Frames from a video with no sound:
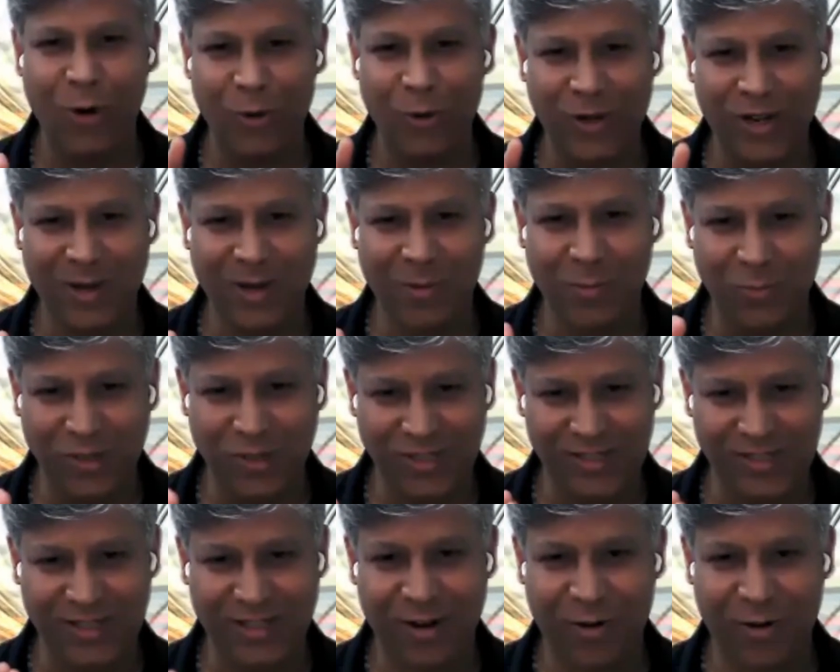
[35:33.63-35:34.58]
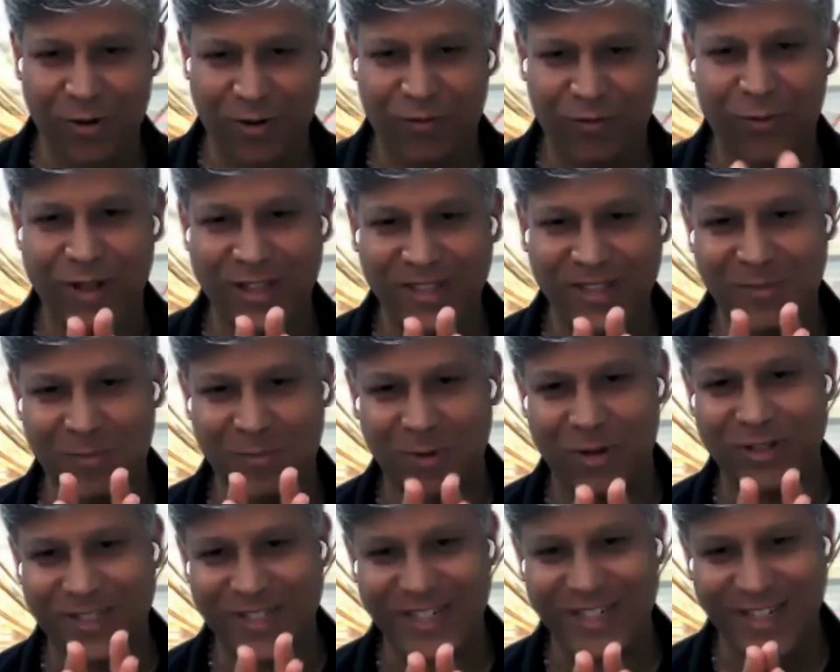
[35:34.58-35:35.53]
gold loan companies out of one
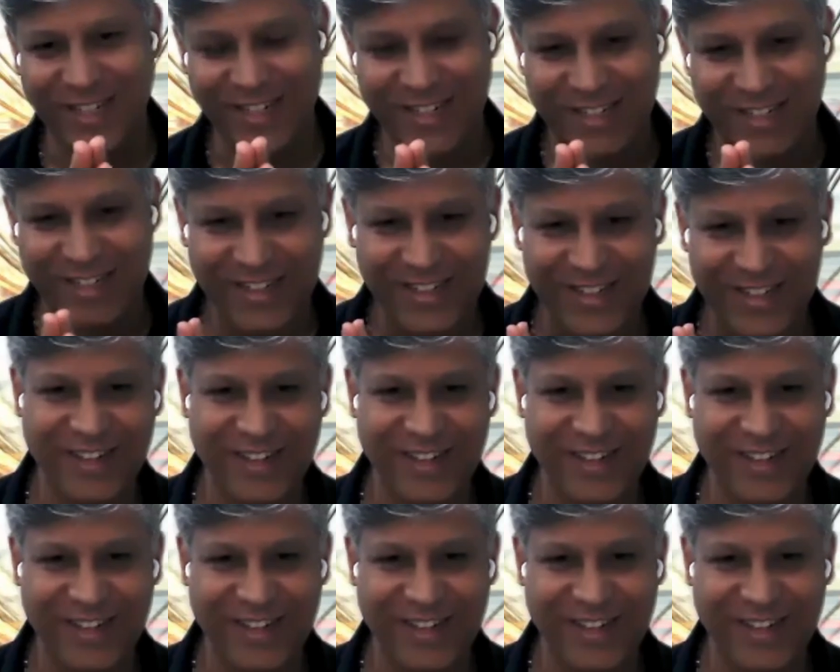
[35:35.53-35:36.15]
small state.